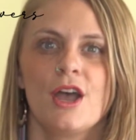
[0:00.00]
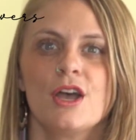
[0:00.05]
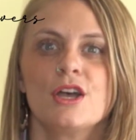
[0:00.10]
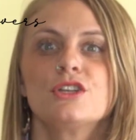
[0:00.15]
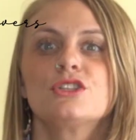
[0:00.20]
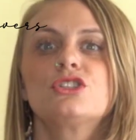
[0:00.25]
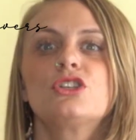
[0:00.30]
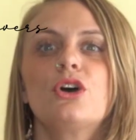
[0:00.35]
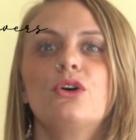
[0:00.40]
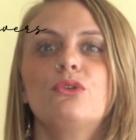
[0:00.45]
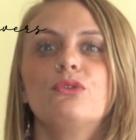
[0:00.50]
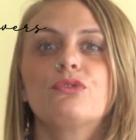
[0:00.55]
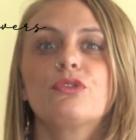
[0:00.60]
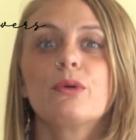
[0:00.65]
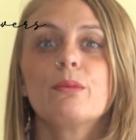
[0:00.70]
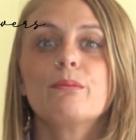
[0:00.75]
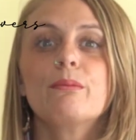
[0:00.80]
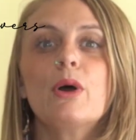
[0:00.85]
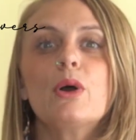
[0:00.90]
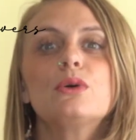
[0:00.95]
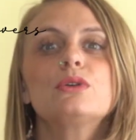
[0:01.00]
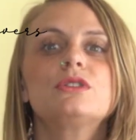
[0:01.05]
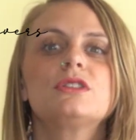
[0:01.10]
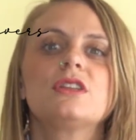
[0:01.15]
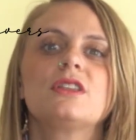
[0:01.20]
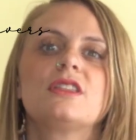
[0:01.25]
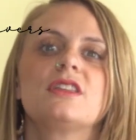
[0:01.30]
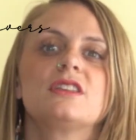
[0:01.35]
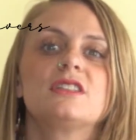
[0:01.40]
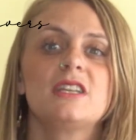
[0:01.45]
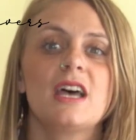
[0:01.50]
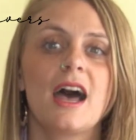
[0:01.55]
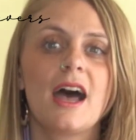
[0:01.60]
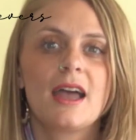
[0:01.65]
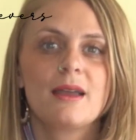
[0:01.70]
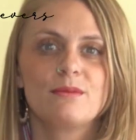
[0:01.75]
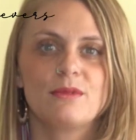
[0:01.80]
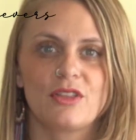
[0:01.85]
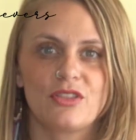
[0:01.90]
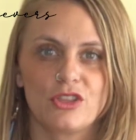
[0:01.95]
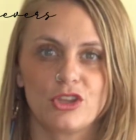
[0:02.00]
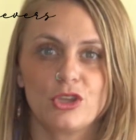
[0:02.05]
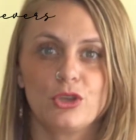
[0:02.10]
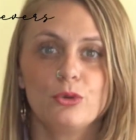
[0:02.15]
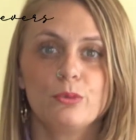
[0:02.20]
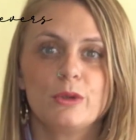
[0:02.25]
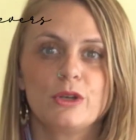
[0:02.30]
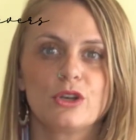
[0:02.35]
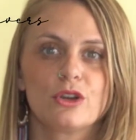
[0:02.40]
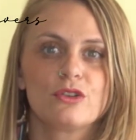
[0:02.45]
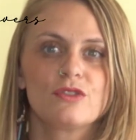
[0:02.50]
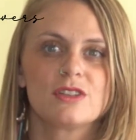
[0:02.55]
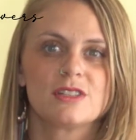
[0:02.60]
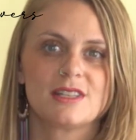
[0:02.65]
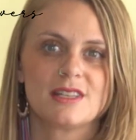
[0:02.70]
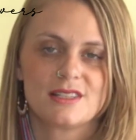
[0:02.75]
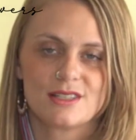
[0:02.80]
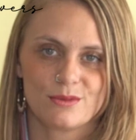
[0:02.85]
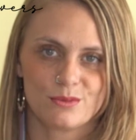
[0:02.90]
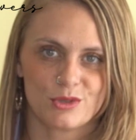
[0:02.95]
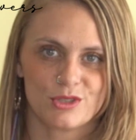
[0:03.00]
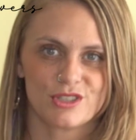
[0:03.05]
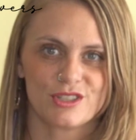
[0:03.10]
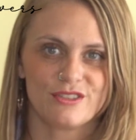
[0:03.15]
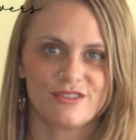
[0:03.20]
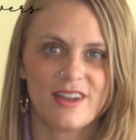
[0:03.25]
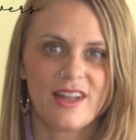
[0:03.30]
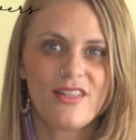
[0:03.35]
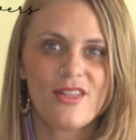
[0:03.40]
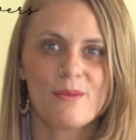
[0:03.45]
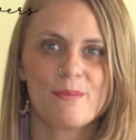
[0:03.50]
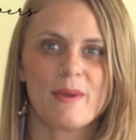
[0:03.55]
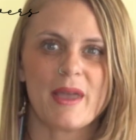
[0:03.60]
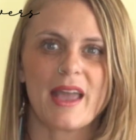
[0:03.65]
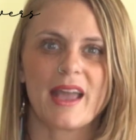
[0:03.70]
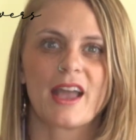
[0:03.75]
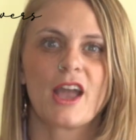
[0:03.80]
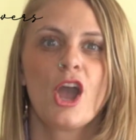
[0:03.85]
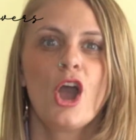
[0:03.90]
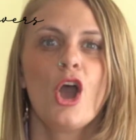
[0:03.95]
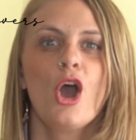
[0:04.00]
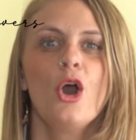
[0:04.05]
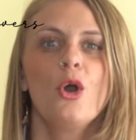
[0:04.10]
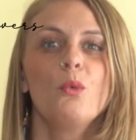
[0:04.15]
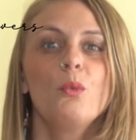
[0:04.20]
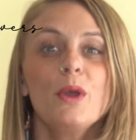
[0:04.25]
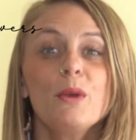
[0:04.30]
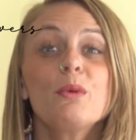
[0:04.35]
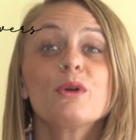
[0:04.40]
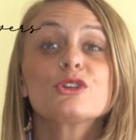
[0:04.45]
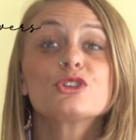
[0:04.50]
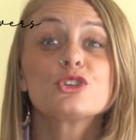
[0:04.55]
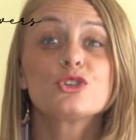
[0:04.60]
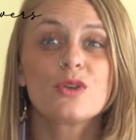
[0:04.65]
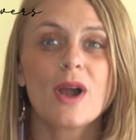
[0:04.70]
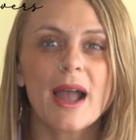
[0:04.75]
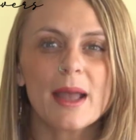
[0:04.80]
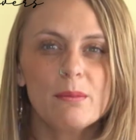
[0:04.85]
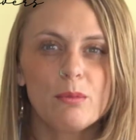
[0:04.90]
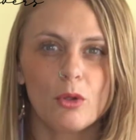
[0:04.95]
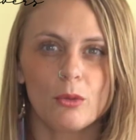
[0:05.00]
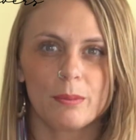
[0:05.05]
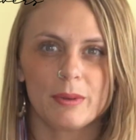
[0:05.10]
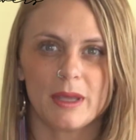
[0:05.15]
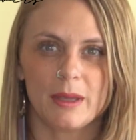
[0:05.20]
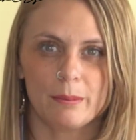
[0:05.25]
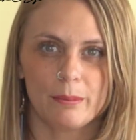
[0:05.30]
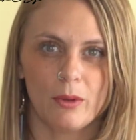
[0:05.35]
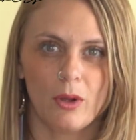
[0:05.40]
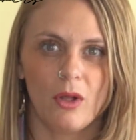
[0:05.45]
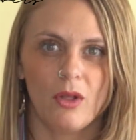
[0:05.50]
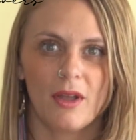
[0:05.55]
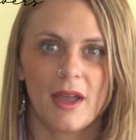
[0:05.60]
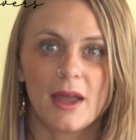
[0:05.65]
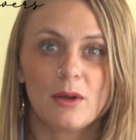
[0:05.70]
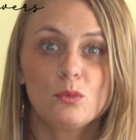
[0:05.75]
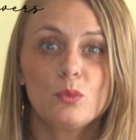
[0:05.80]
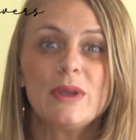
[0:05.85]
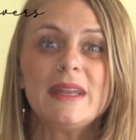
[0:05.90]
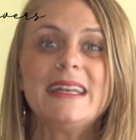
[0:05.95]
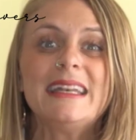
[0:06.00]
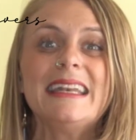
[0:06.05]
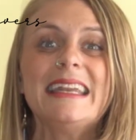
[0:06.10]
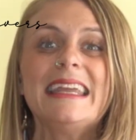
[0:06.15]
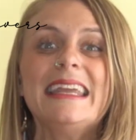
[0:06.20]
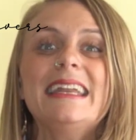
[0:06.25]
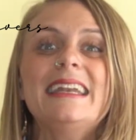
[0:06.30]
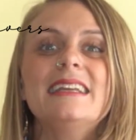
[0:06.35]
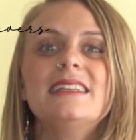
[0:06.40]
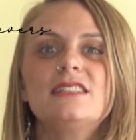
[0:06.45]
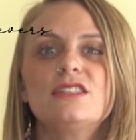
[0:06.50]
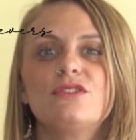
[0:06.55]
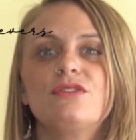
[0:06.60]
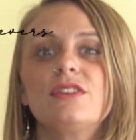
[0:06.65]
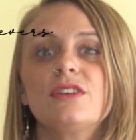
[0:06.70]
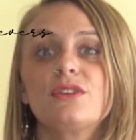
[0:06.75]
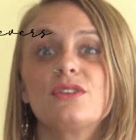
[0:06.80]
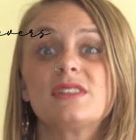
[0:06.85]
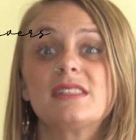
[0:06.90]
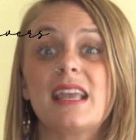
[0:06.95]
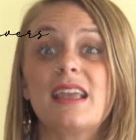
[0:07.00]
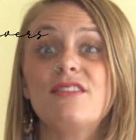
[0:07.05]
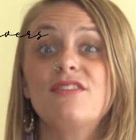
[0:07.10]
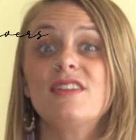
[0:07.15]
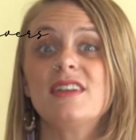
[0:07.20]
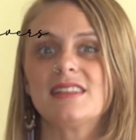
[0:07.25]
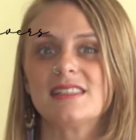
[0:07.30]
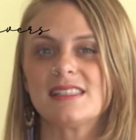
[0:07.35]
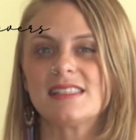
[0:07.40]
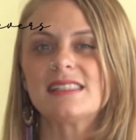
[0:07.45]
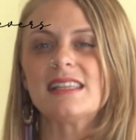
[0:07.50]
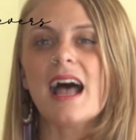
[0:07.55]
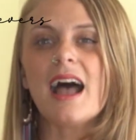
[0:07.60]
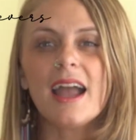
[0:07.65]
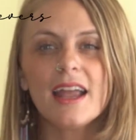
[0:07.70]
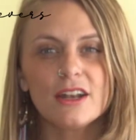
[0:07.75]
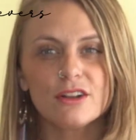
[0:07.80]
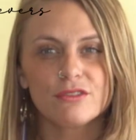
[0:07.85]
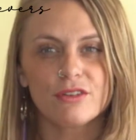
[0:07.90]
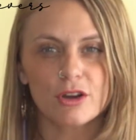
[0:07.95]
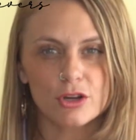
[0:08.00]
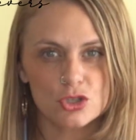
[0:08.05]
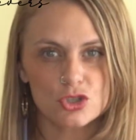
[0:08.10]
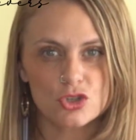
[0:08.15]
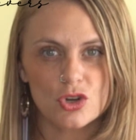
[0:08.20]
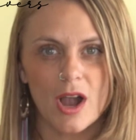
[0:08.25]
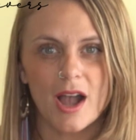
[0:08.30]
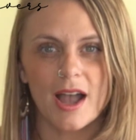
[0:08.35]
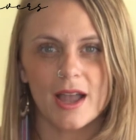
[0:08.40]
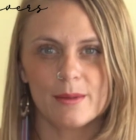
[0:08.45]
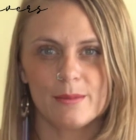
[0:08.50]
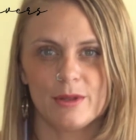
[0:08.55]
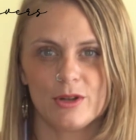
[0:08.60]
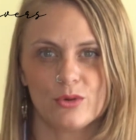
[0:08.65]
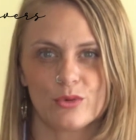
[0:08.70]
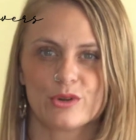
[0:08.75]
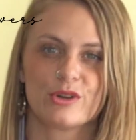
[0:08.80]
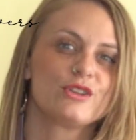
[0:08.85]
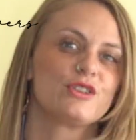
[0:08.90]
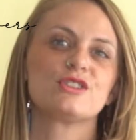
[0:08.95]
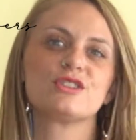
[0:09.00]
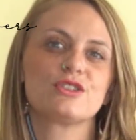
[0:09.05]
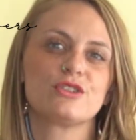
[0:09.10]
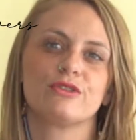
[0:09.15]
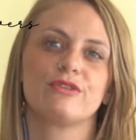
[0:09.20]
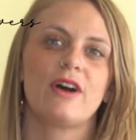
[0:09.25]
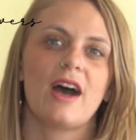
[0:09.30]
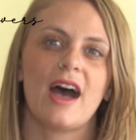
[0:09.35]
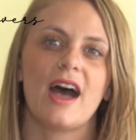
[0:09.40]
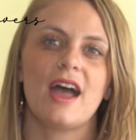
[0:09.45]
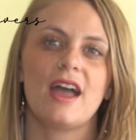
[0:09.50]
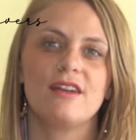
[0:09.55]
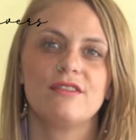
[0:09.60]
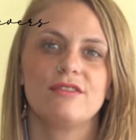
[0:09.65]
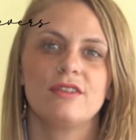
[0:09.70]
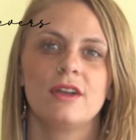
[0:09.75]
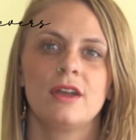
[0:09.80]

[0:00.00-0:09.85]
So for most of the time that the human nervous system was developing, we were tribal people, and we needed to feel safe inside of our tribe in order to survive.